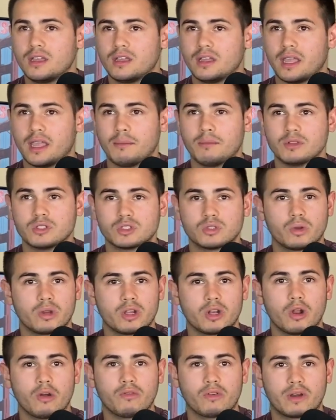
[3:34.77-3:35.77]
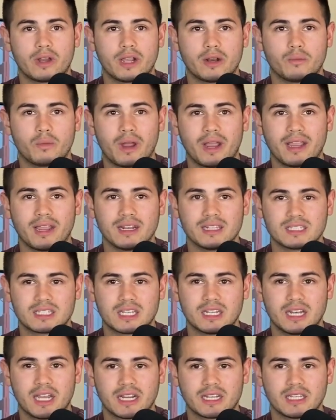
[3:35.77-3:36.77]
Amin's throwing an overhand right and it's
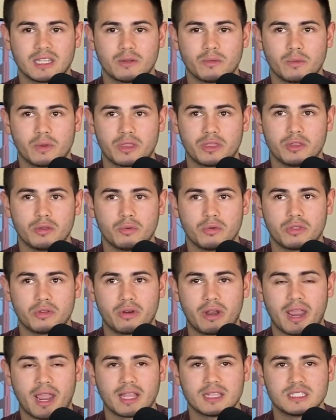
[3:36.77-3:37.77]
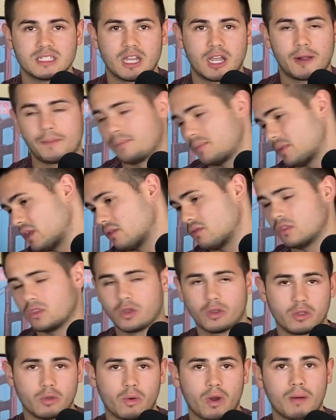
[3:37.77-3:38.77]
connecting with you with your hands down, even though
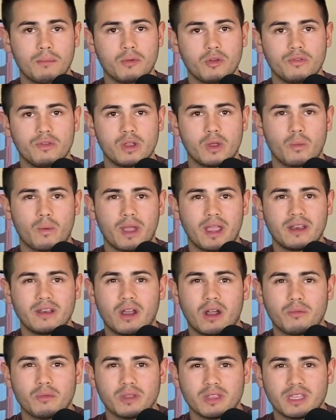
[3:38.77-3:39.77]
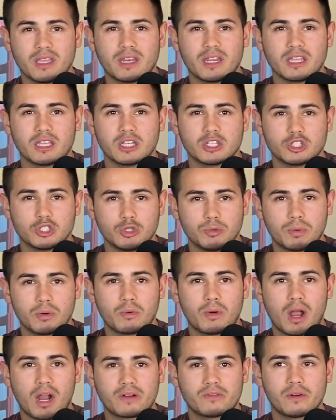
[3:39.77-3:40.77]
you are moving away, not really getting super
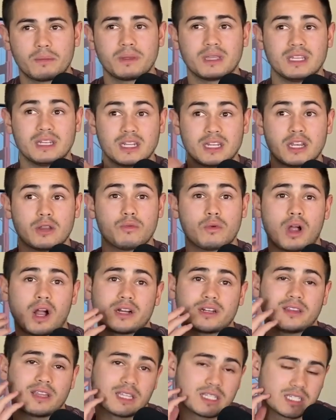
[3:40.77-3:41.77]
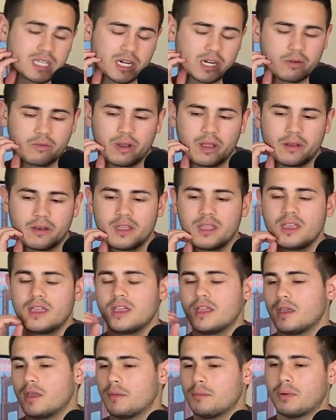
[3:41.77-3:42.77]
rocked from it. He did get rocked in that second round.
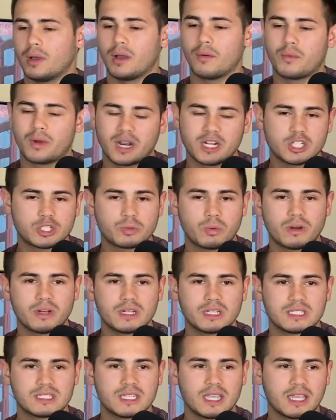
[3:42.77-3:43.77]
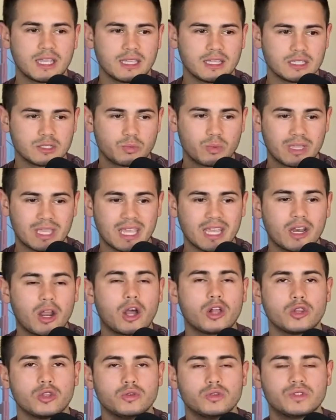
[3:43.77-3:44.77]
But what I just wanted to say is we
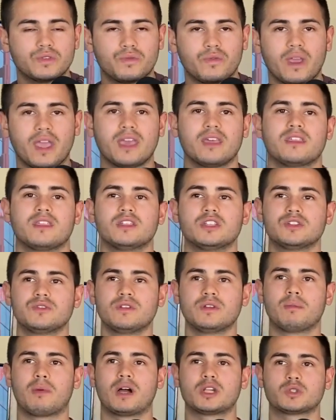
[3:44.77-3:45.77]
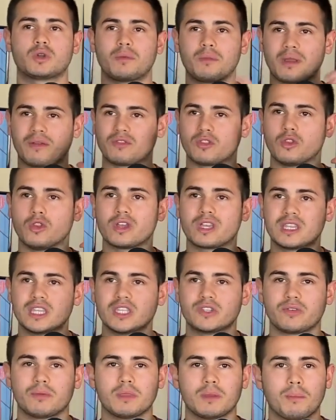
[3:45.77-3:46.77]
cannot lose faith in Javid Basharat. We have to look at
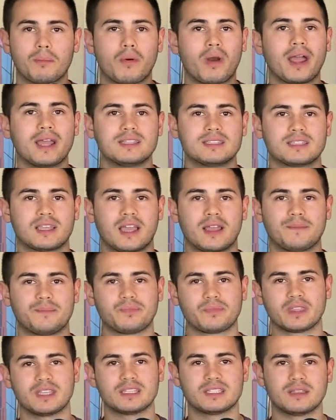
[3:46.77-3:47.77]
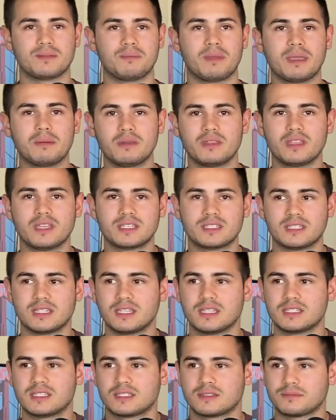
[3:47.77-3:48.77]
this from the bright side, is that maybe this
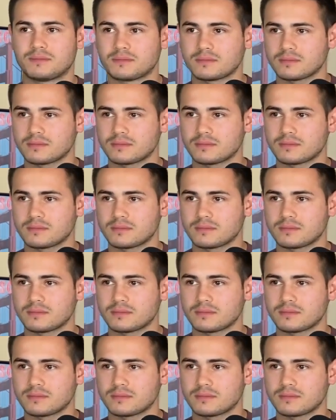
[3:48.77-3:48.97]
is,